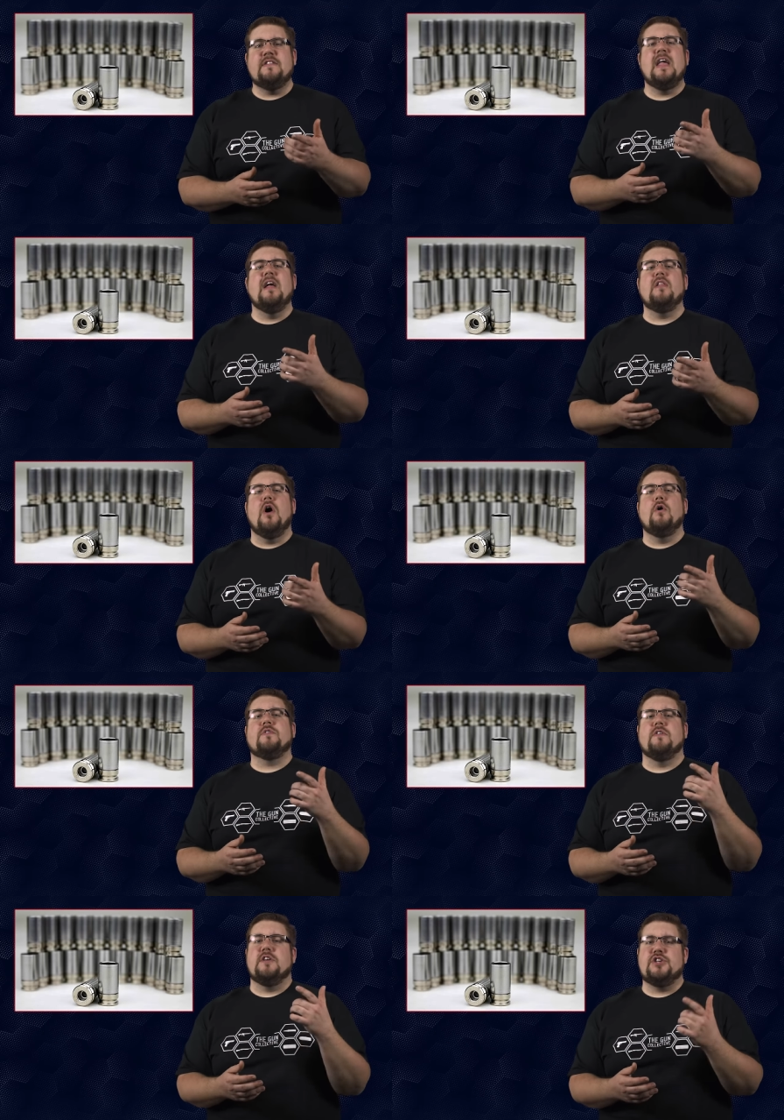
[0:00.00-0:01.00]
Say hello
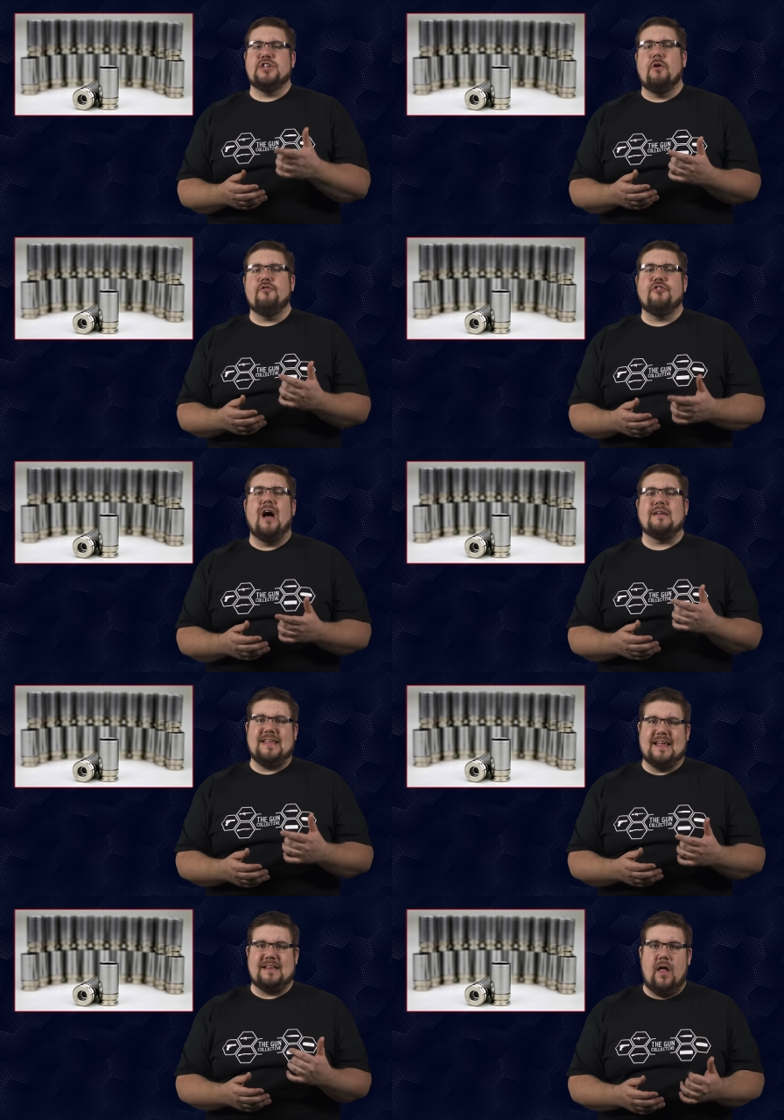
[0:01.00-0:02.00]
to the Shell Shock
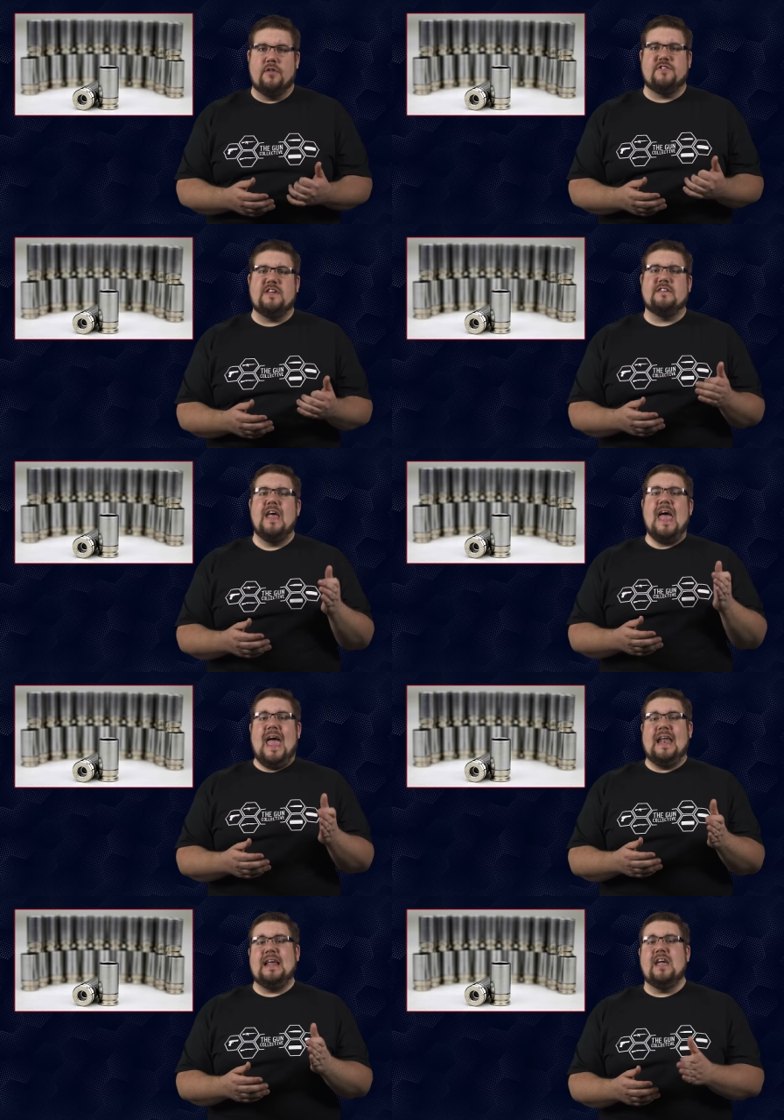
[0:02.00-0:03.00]
Technologies
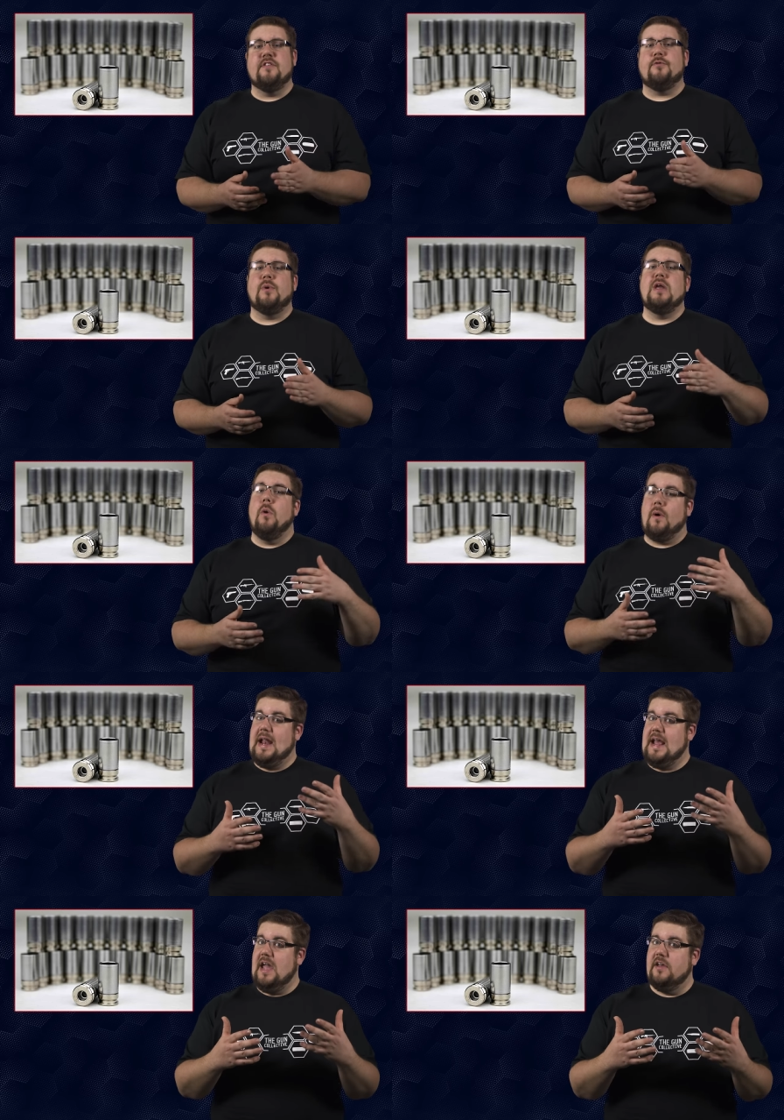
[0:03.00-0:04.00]
NAS3 or
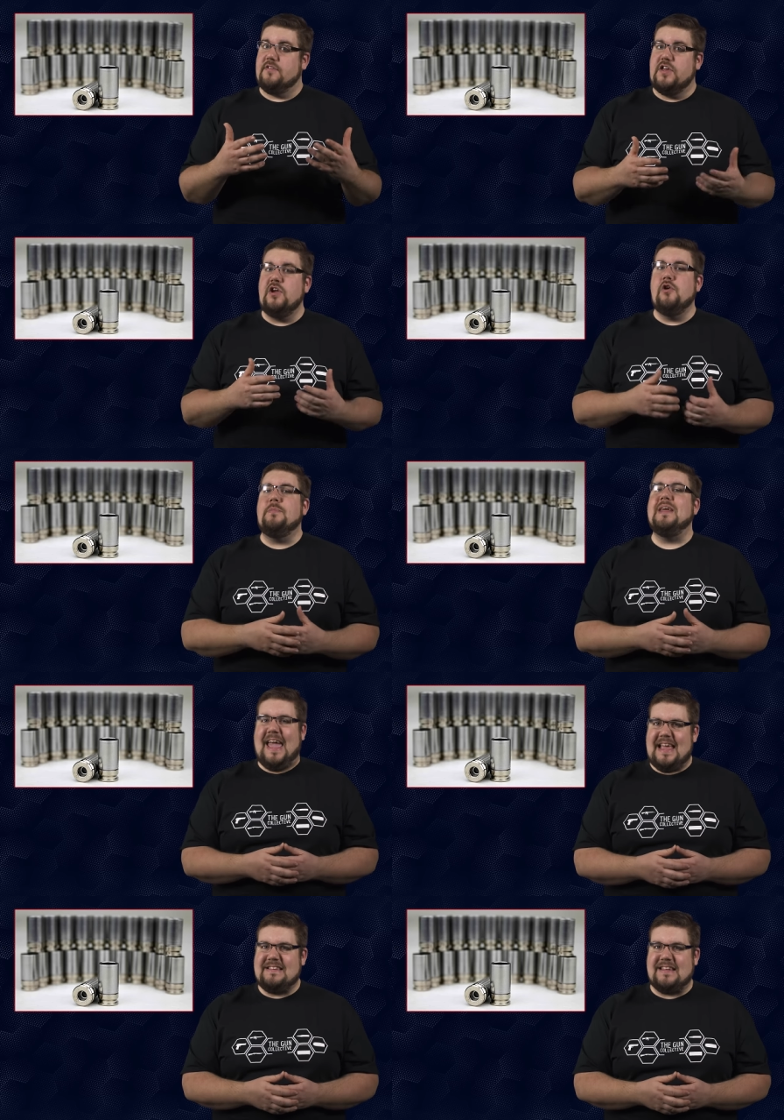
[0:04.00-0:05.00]
NAS cubed
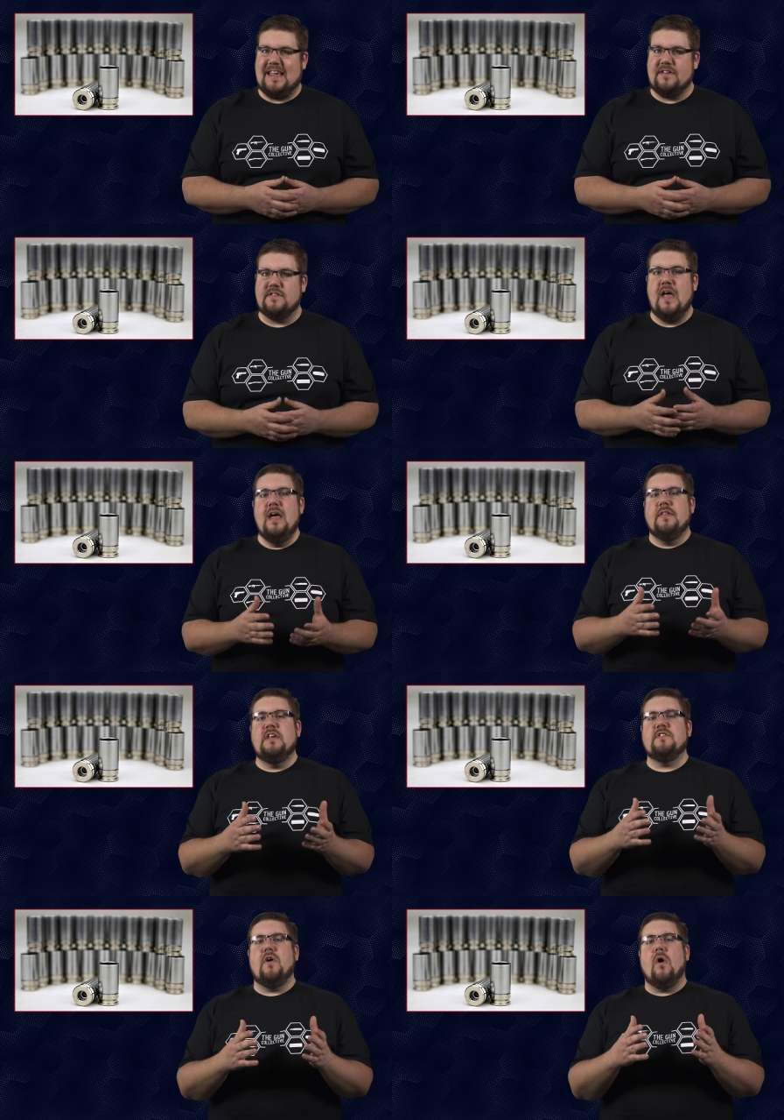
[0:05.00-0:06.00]
casings.
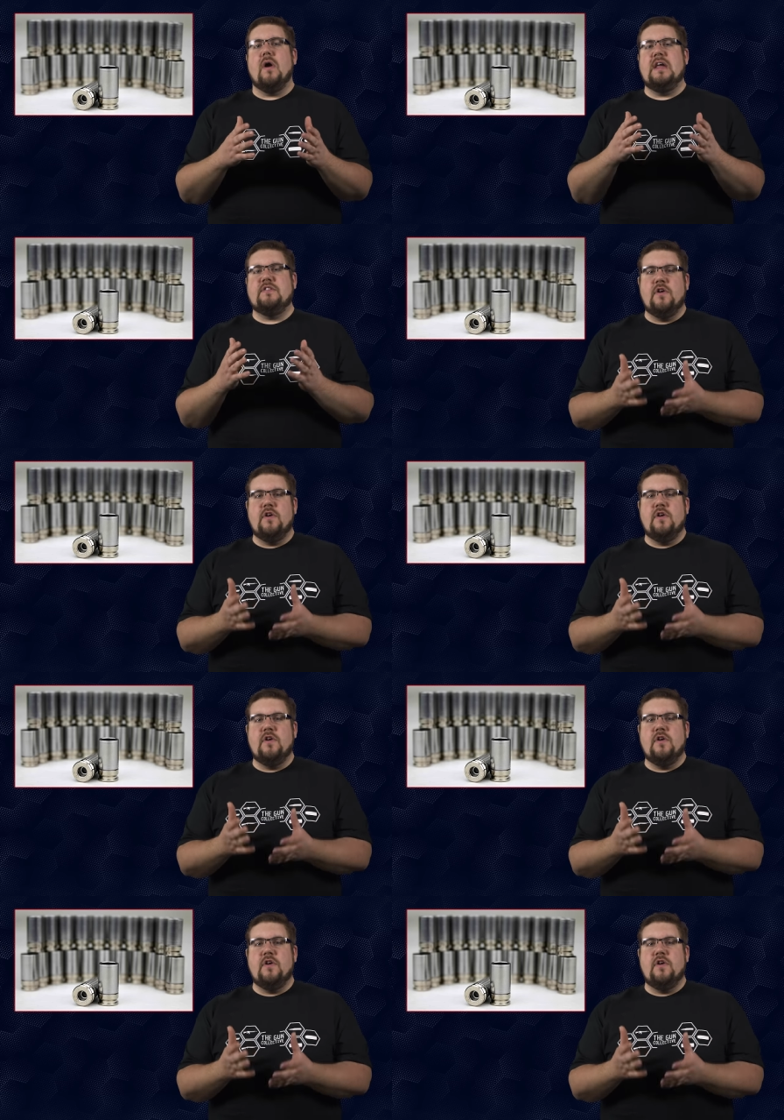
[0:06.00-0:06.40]
These are a